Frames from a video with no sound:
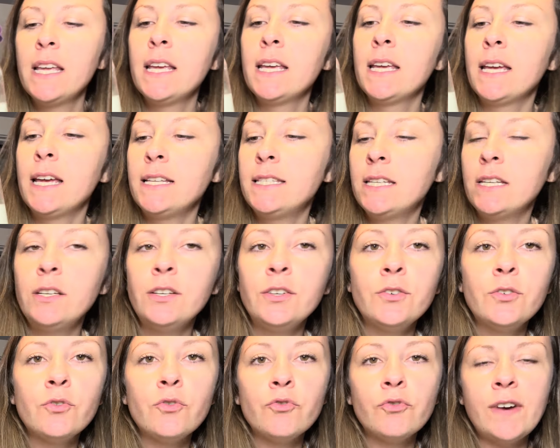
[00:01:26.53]
It
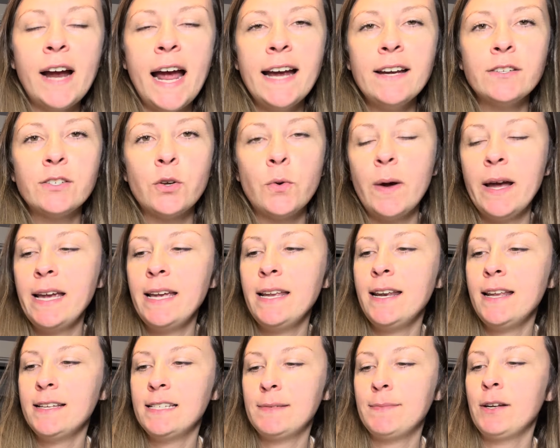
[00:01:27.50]
didn't rise quite
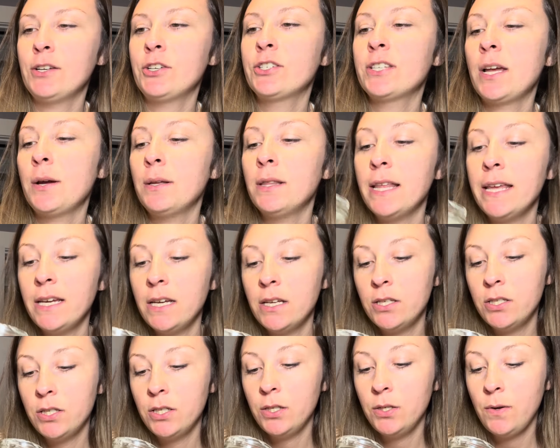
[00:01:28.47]
as much as I would like it
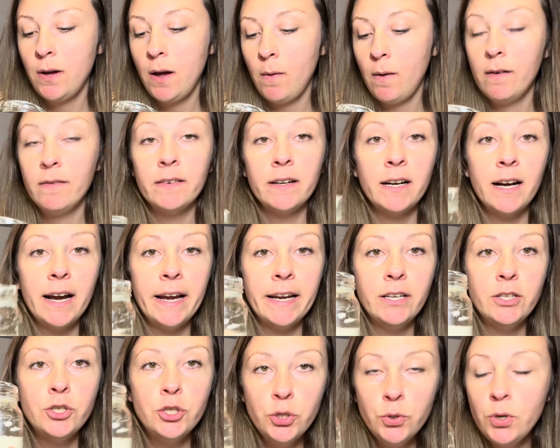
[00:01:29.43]
to. However, I
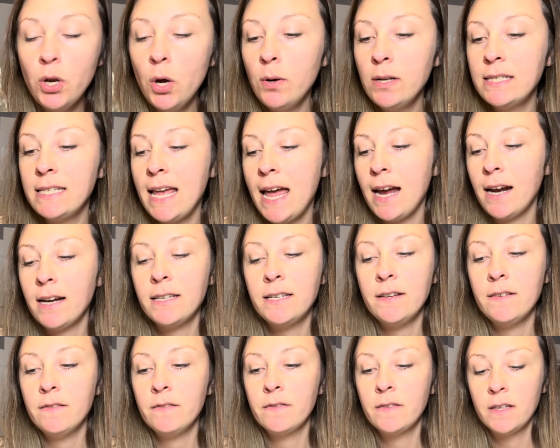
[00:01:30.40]
do know it's
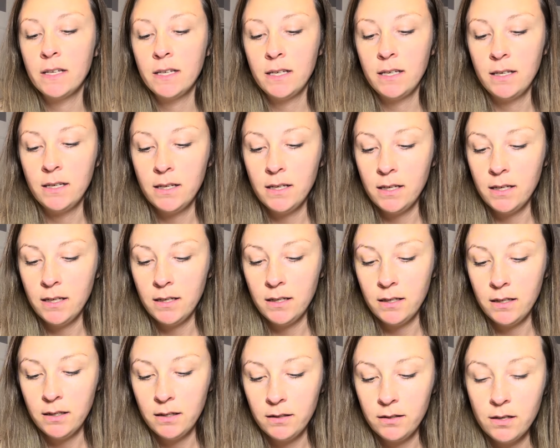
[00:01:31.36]
active.
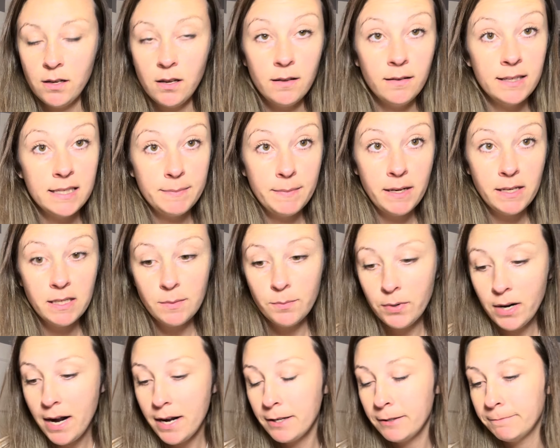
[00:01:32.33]
Let's make some
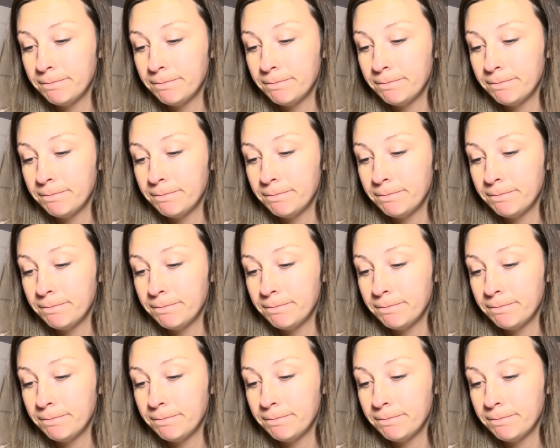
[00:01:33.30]
bread.